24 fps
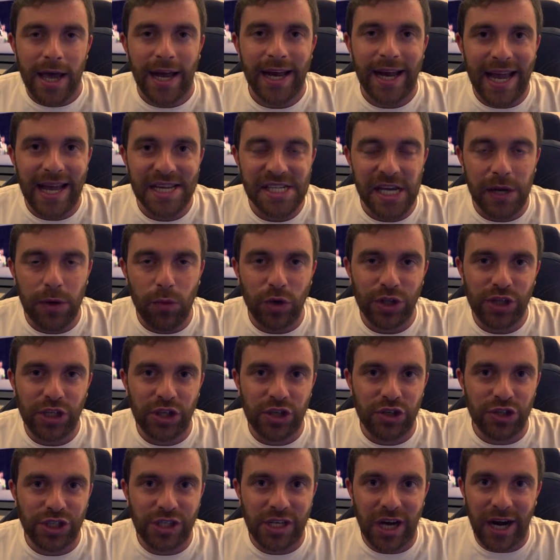And guys, I wanted
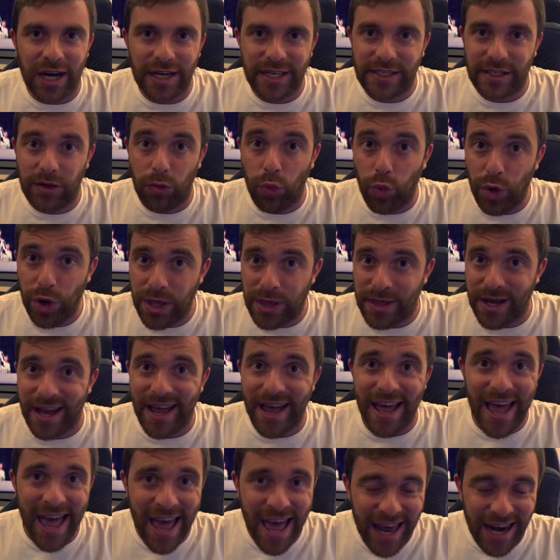to start with
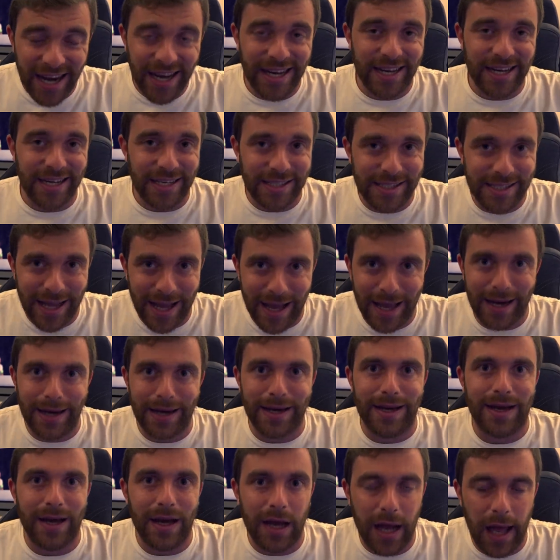Eric ten
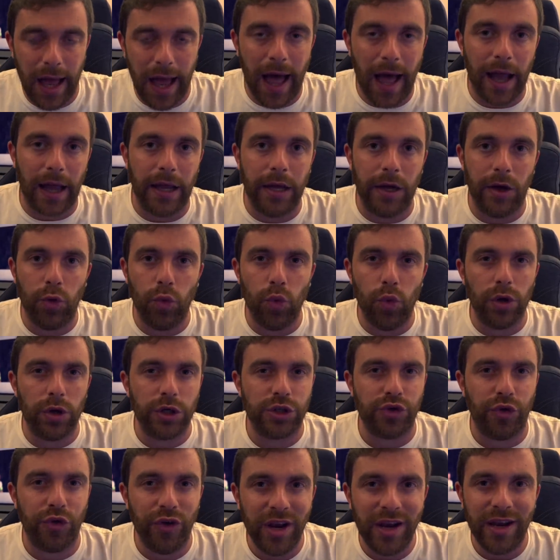Hag, who
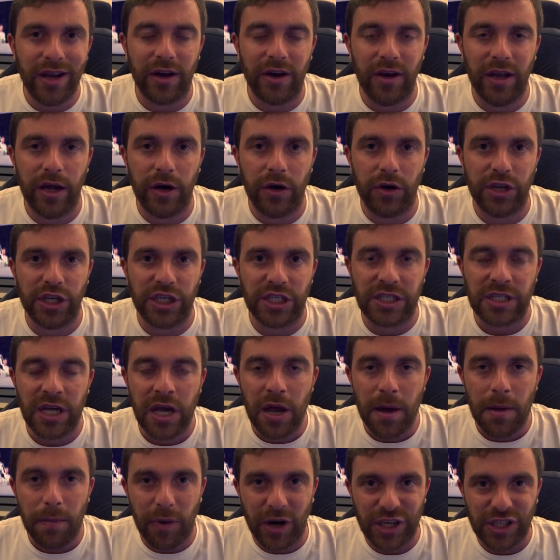was really clear on his
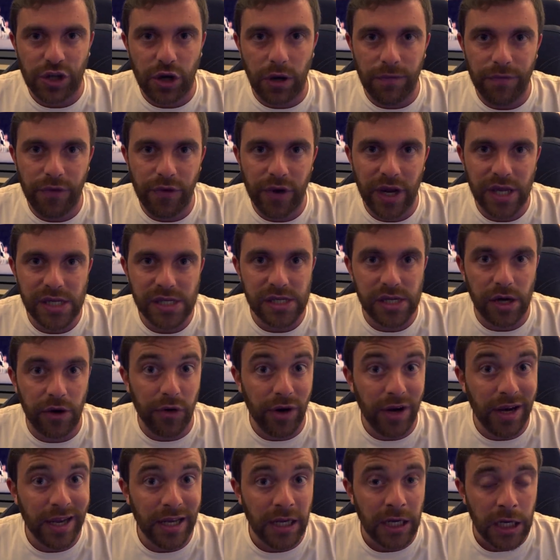press conference, a
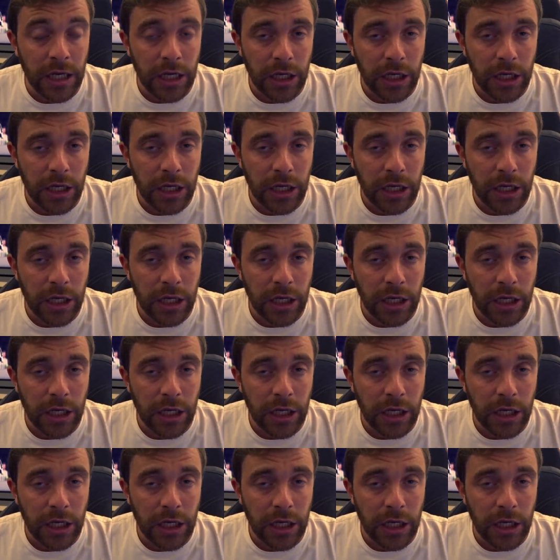really